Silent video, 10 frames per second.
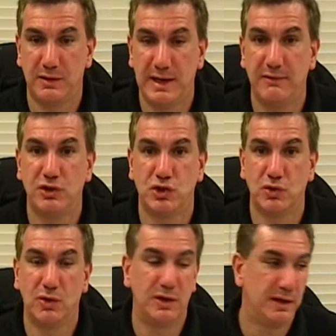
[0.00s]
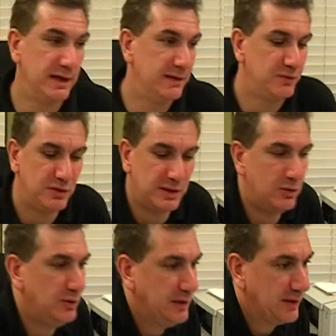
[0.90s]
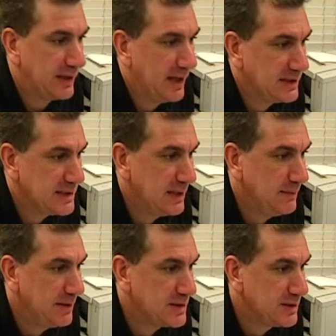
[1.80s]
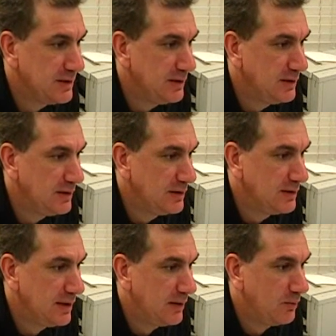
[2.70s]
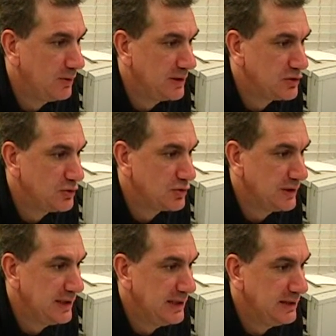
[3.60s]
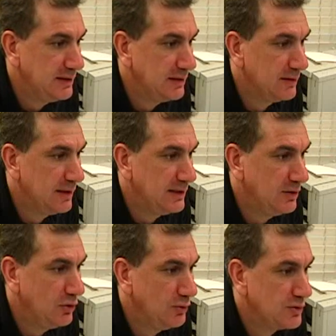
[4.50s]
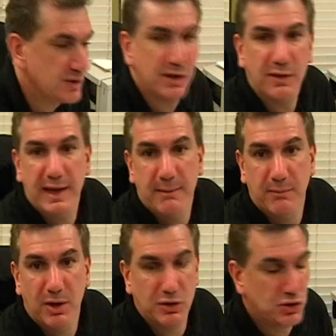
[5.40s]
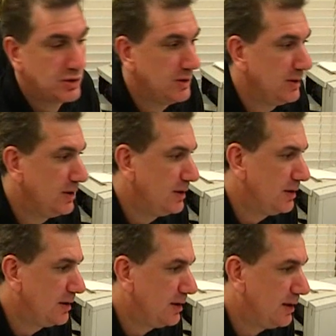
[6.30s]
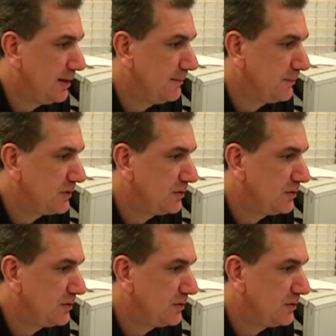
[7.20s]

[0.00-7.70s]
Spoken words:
Gary Shaw, and I'm trying to think of who the other guy's name is. Not one that's usually in the news that much. In